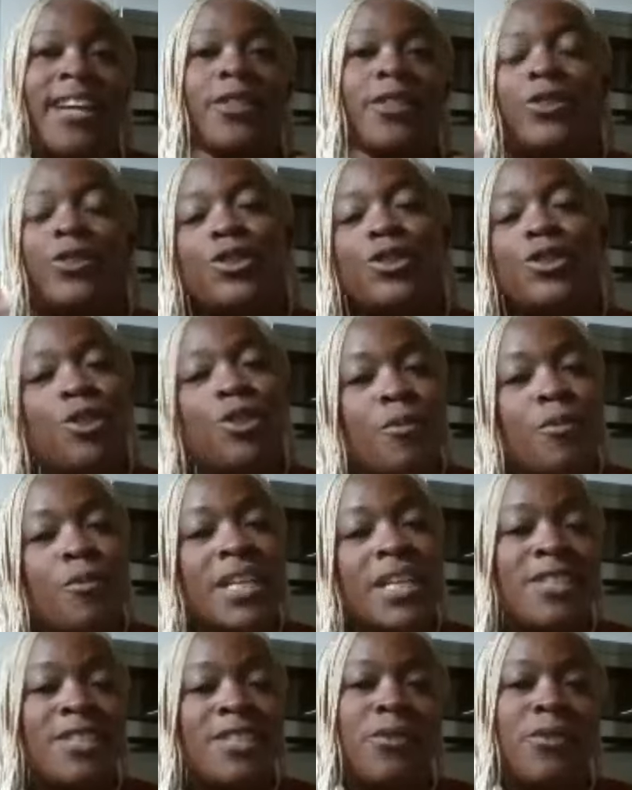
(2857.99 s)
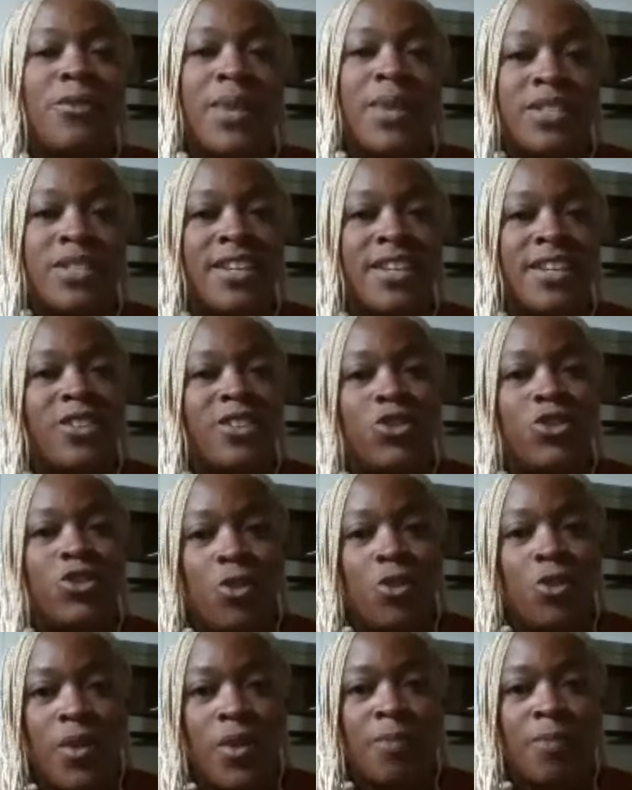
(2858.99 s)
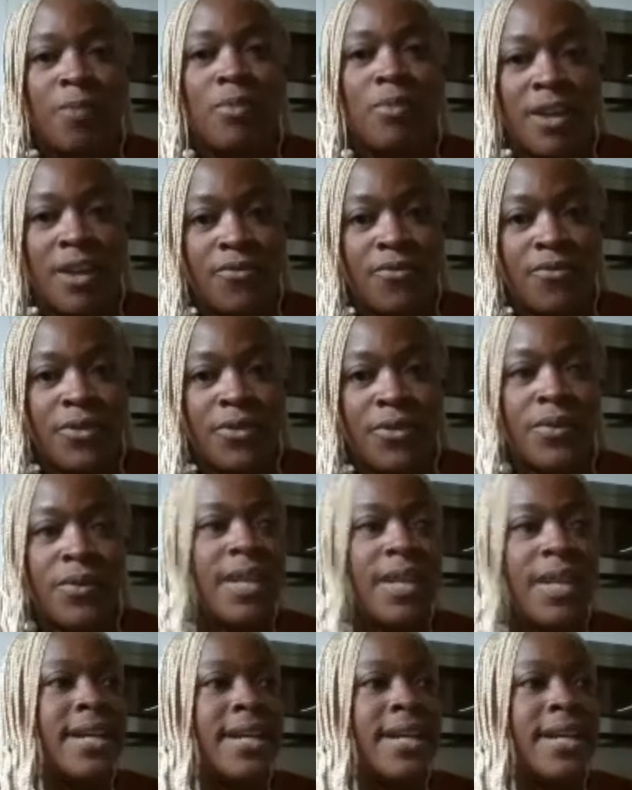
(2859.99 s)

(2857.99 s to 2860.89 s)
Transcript: There's so many different ways to enjoy breadfruit